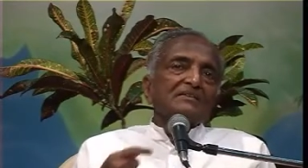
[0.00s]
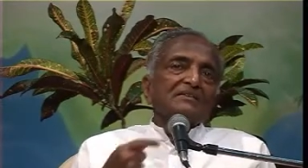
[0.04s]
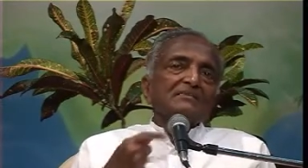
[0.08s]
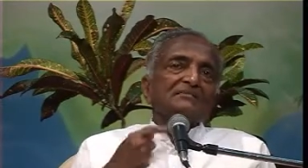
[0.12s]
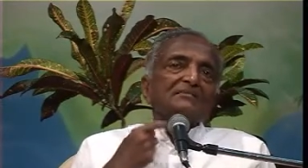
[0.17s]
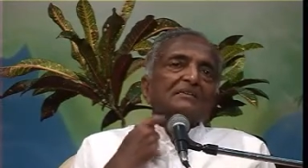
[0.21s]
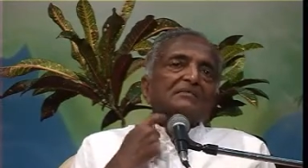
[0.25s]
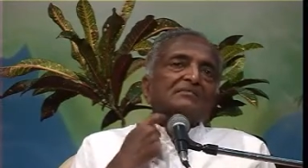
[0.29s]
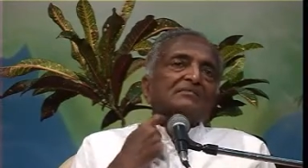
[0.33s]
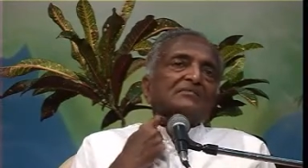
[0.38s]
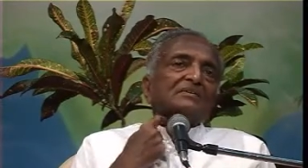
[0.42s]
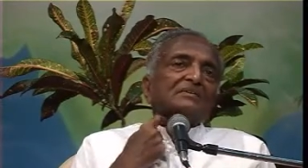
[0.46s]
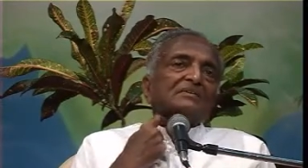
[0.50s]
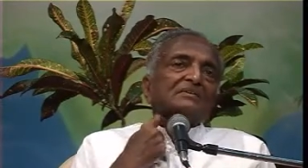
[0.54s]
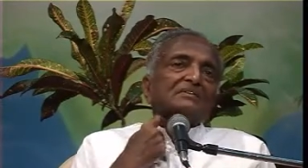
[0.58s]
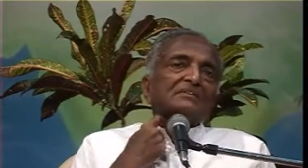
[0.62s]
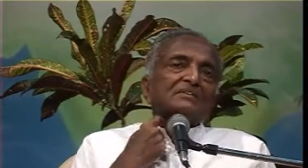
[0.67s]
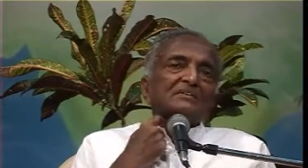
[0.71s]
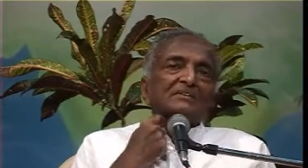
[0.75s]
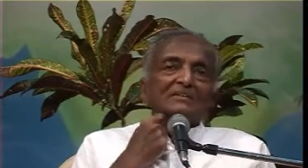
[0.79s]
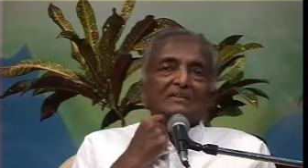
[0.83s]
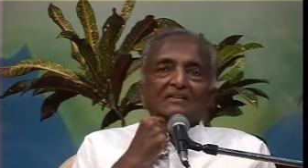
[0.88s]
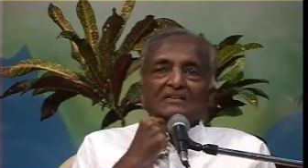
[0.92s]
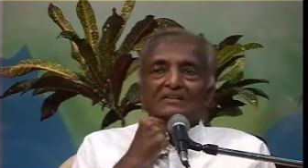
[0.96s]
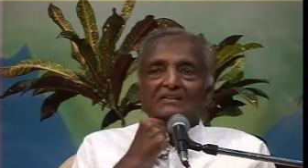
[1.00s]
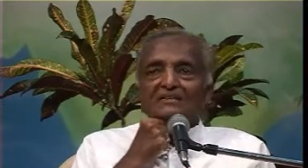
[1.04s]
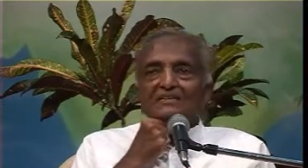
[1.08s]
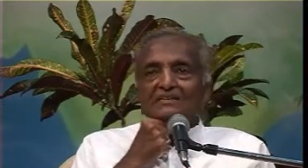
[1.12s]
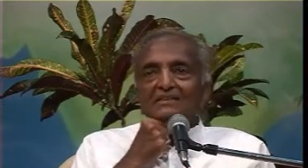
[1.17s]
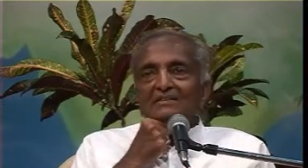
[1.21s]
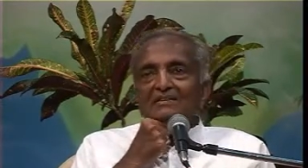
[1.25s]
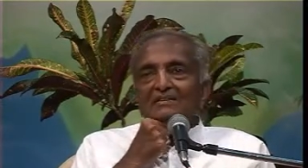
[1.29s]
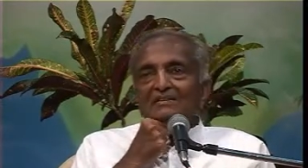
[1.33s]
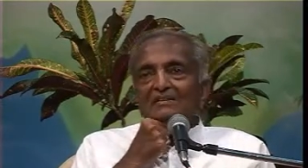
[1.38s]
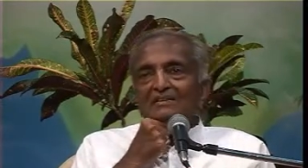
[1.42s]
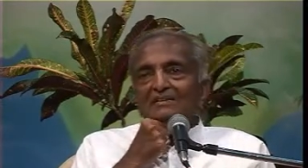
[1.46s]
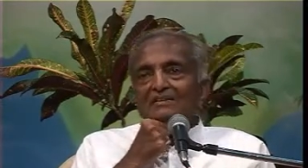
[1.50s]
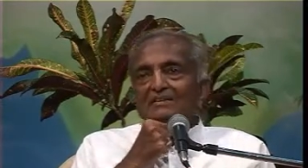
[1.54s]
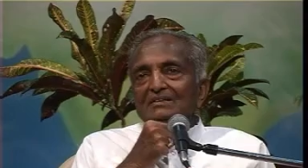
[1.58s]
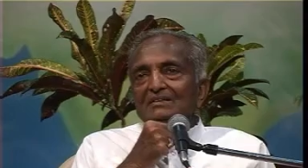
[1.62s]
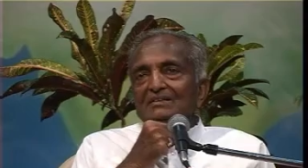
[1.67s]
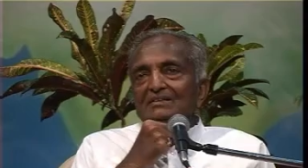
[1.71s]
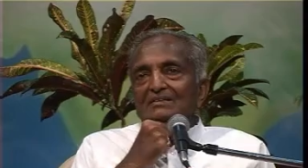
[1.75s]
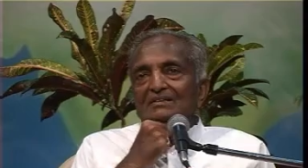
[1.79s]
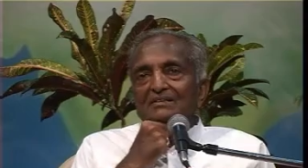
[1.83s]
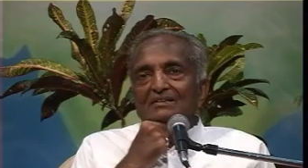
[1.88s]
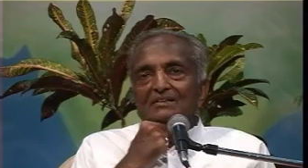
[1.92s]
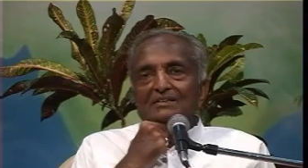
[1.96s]
my mother had
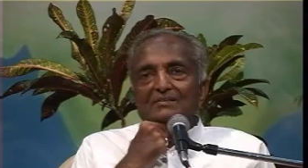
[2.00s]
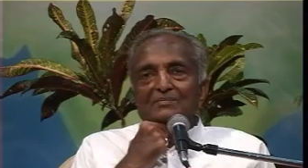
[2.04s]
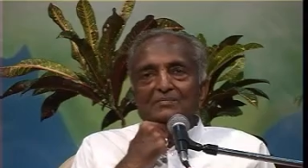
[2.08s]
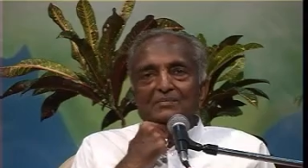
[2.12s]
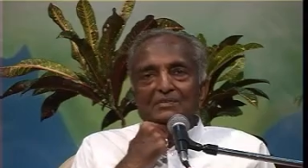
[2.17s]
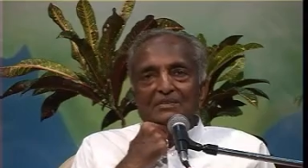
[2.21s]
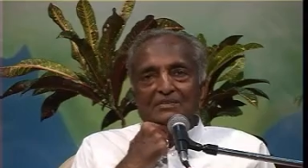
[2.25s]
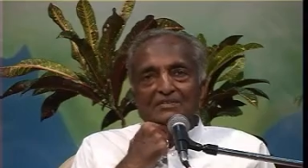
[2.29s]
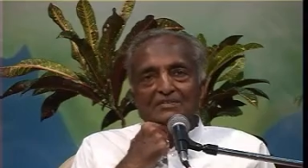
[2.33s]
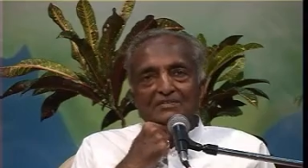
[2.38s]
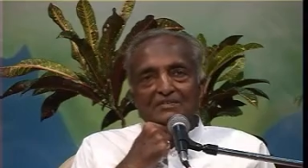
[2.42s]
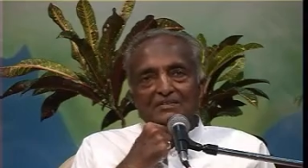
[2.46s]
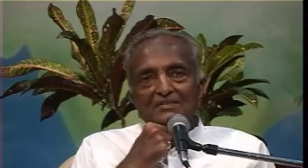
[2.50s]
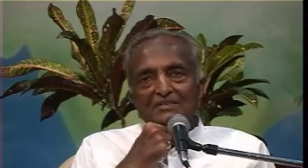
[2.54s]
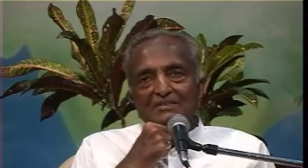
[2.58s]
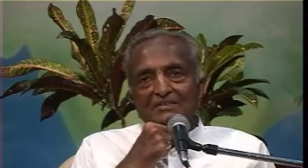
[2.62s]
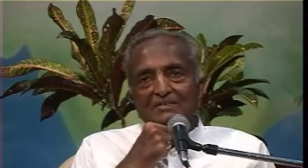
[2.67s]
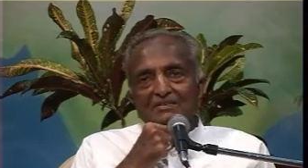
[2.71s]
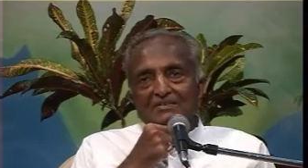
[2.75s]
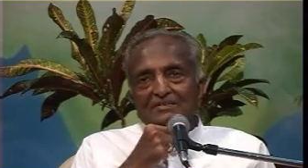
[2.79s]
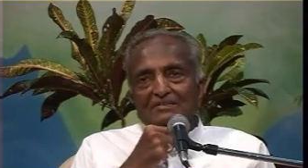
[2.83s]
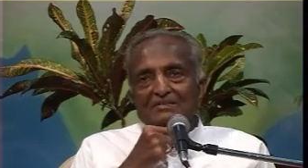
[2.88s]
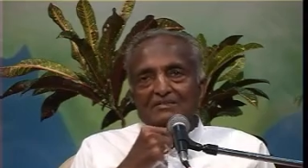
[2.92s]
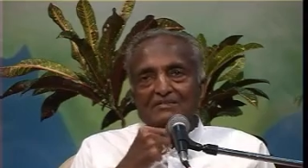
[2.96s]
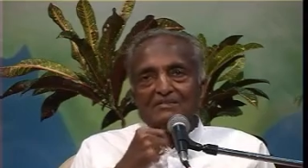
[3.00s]
depression.